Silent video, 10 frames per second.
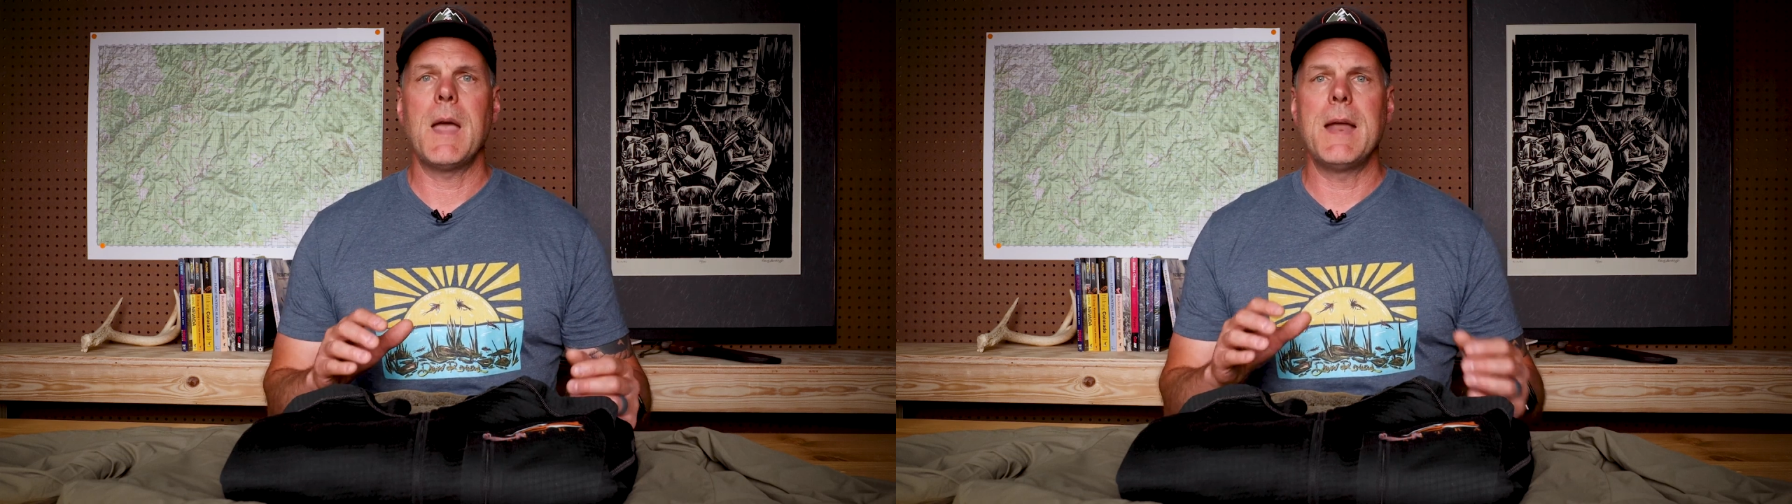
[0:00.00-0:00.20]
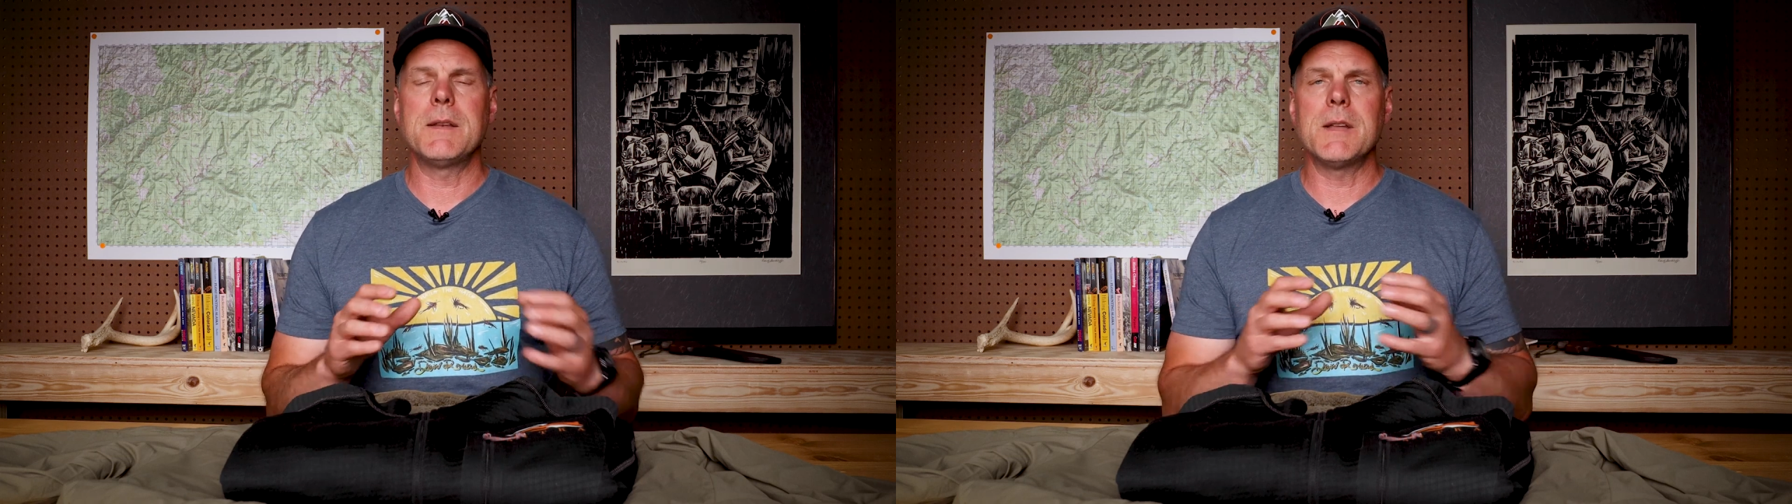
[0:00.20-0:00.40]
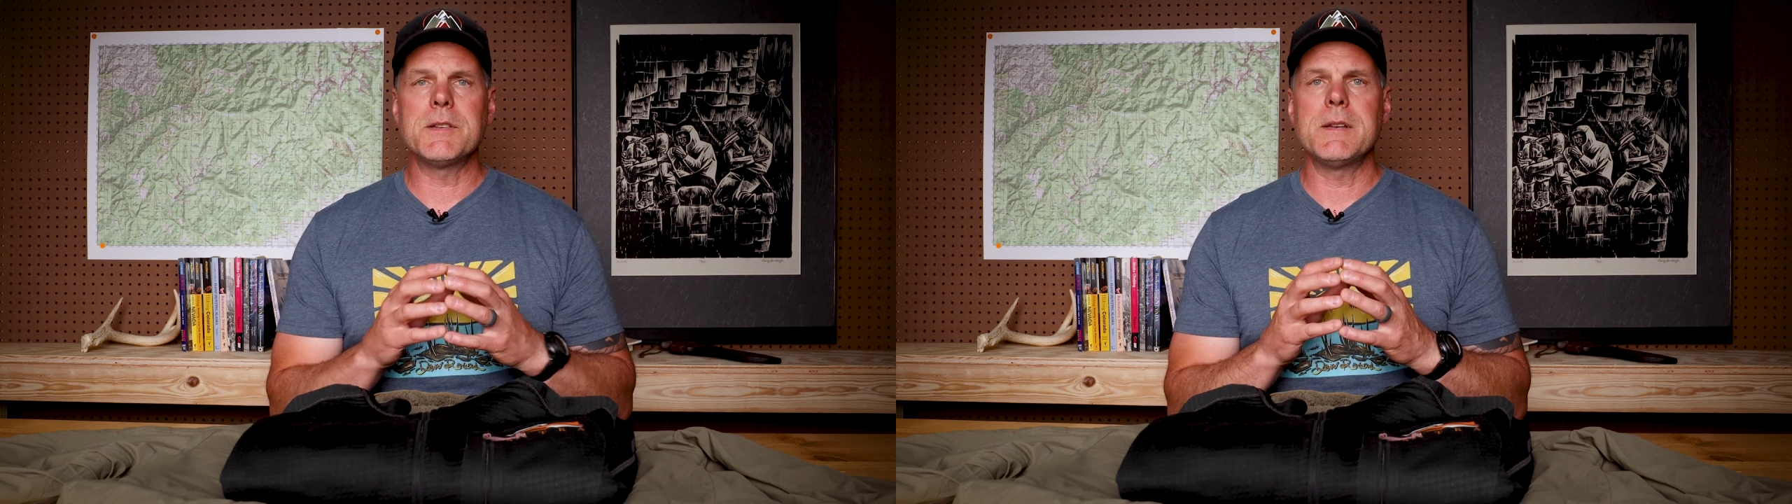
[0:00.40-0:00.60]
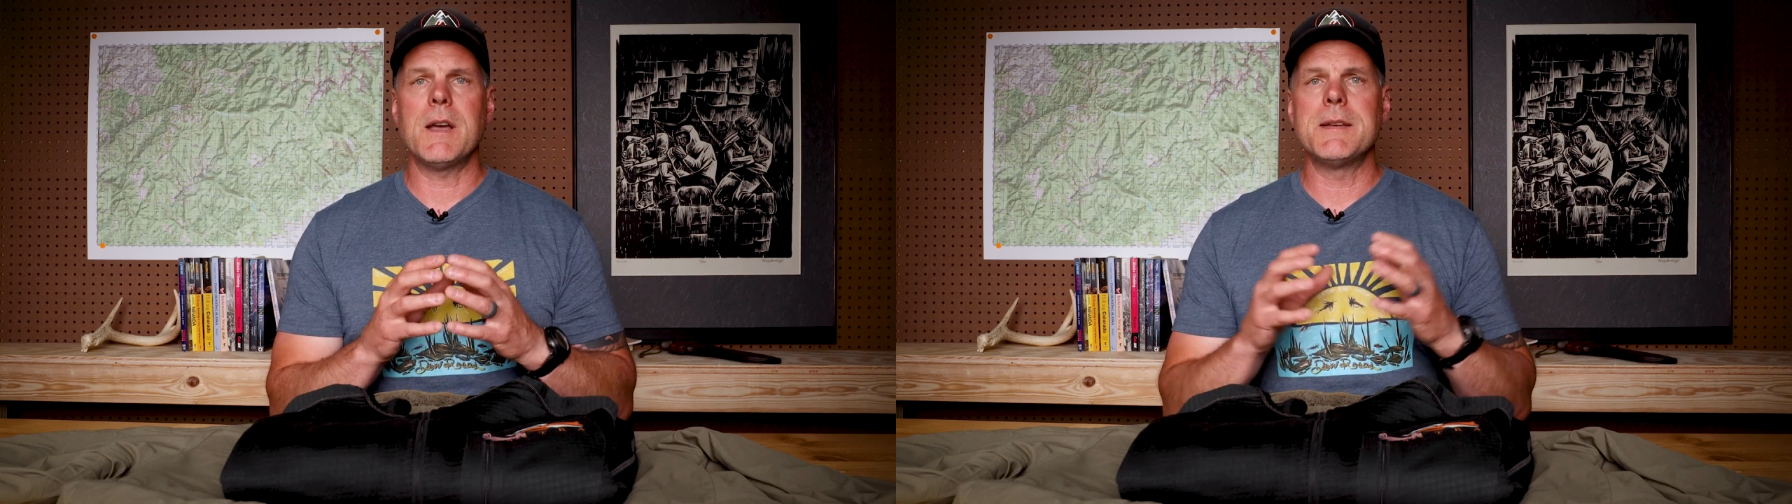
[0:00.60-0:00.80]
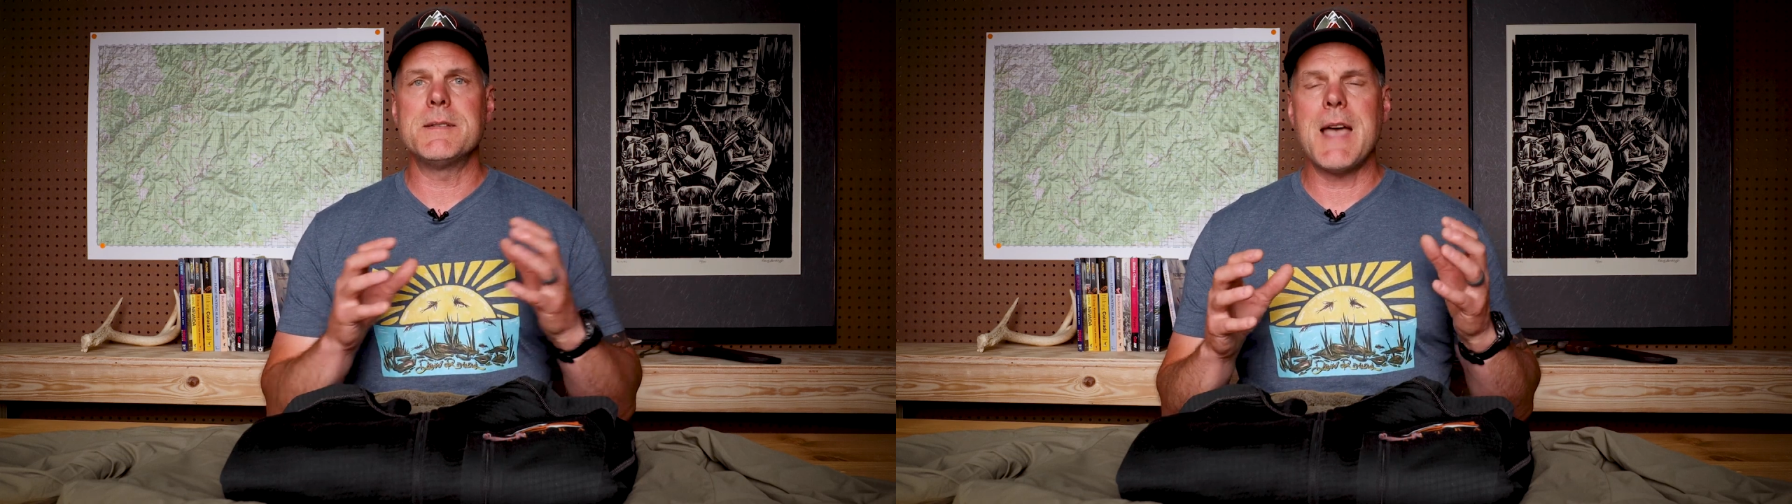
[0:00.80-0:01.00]
and it doesn't
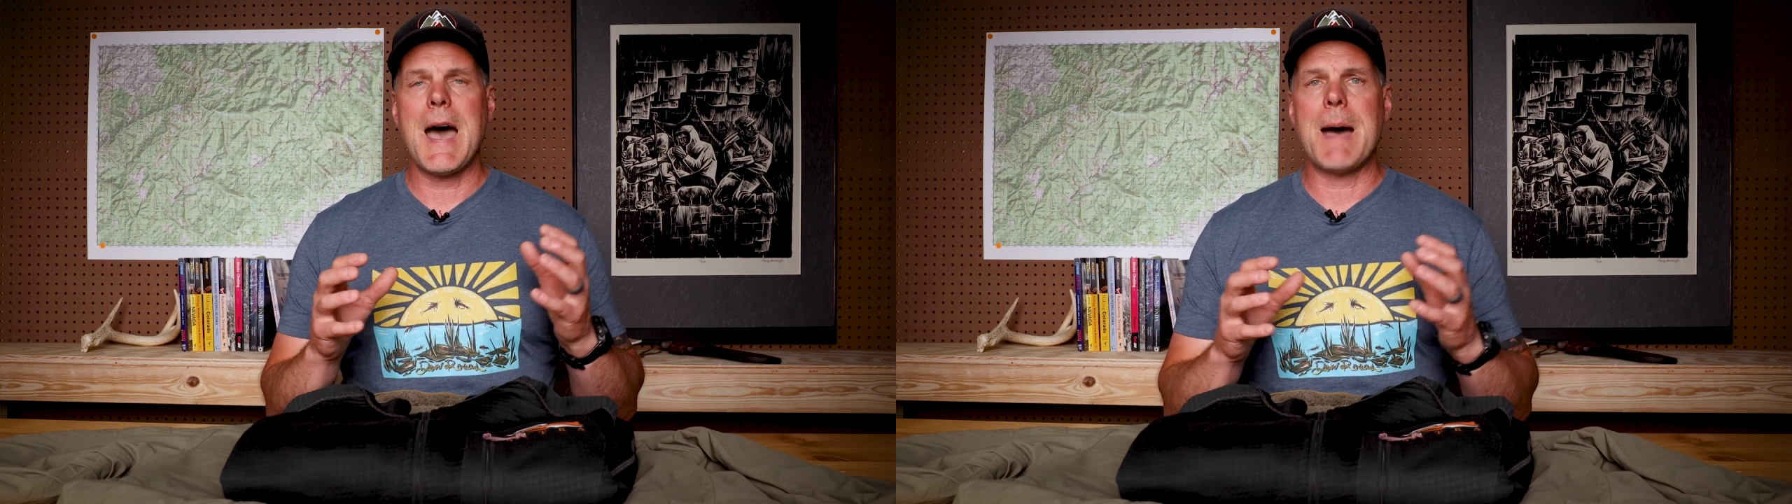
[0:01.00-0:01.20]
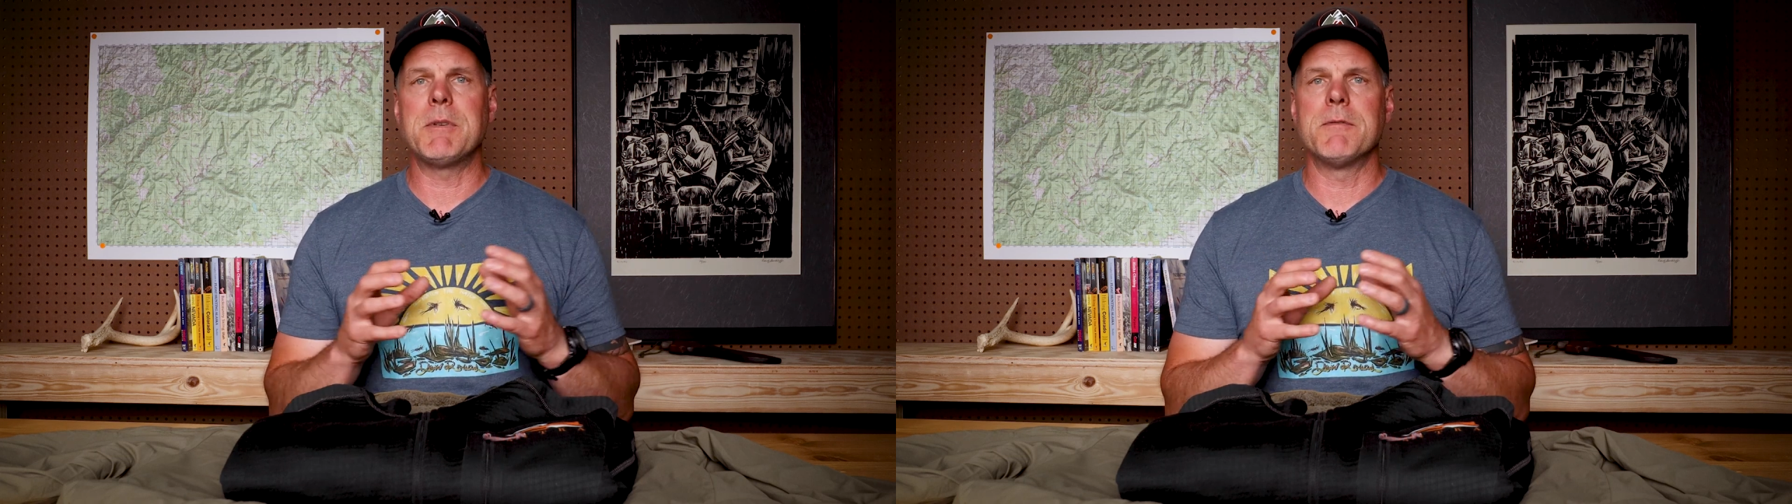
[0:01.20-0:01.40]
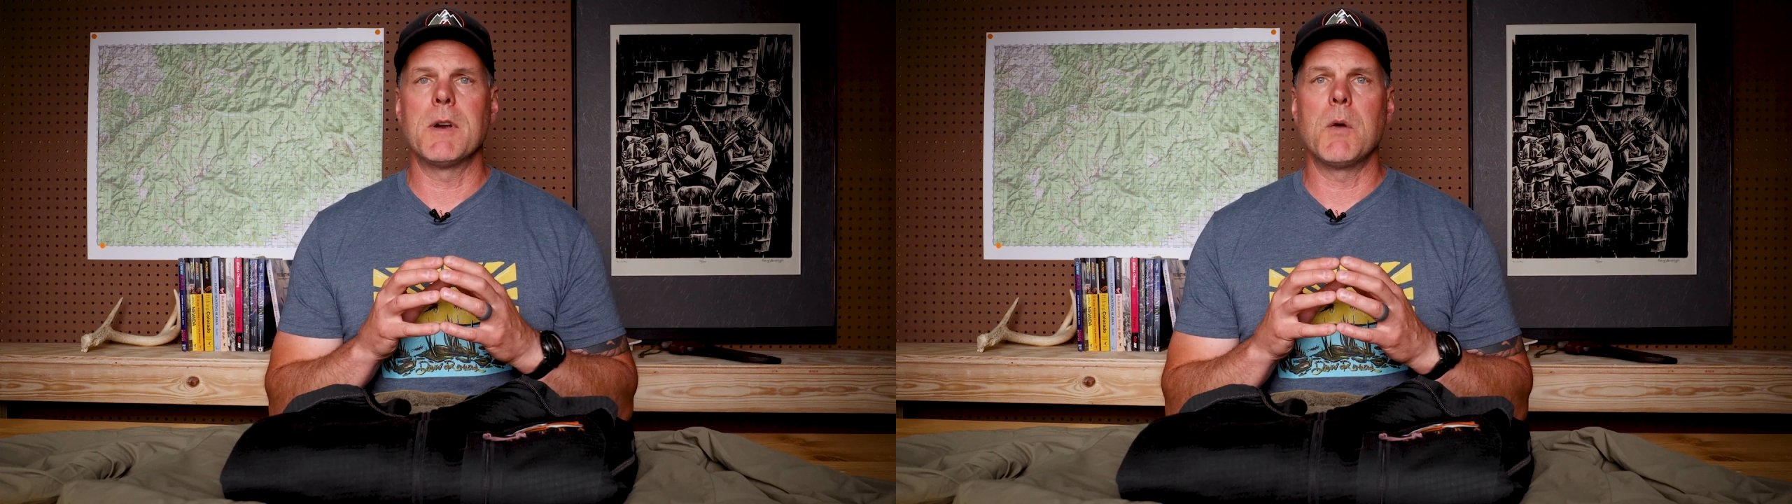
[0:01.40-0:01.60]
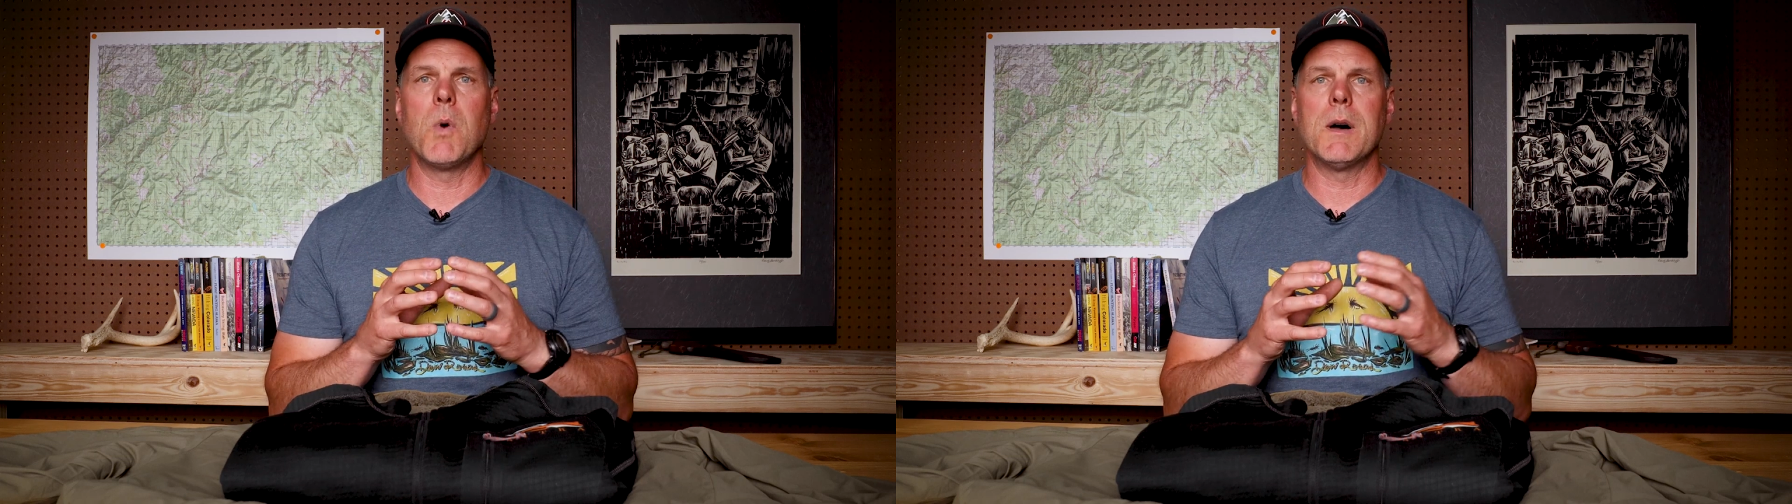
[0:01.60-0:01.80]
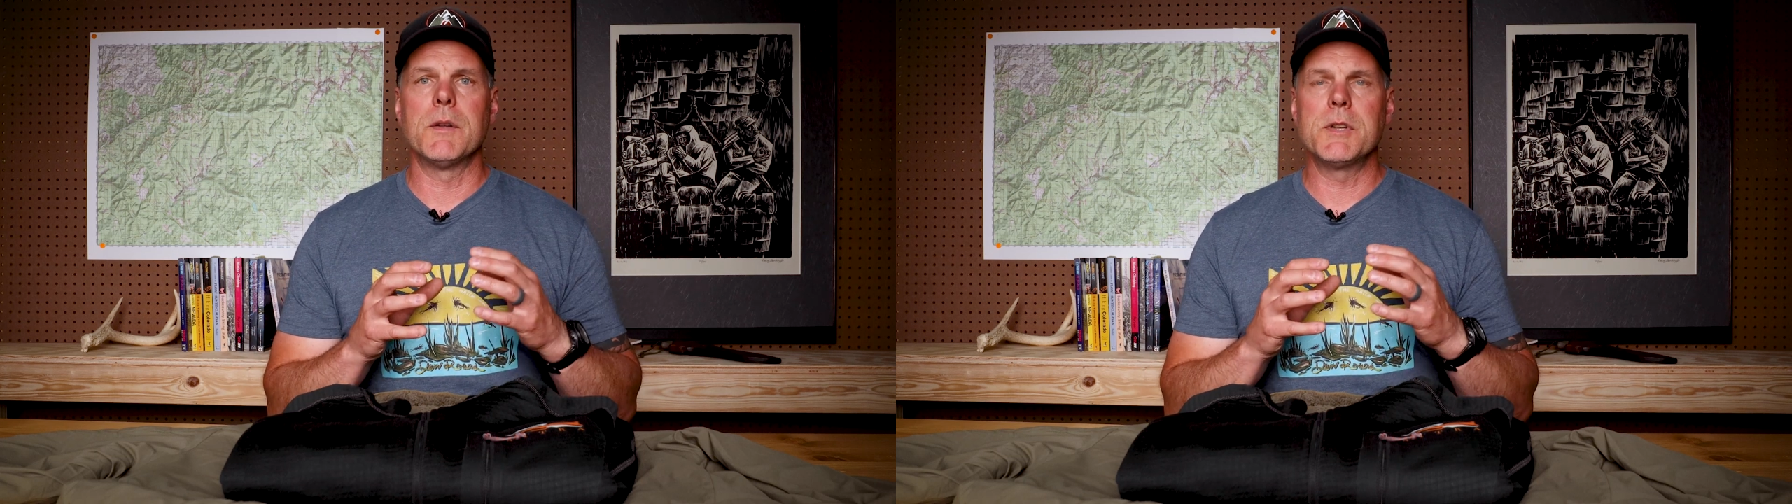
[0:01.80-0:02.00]
adapt very well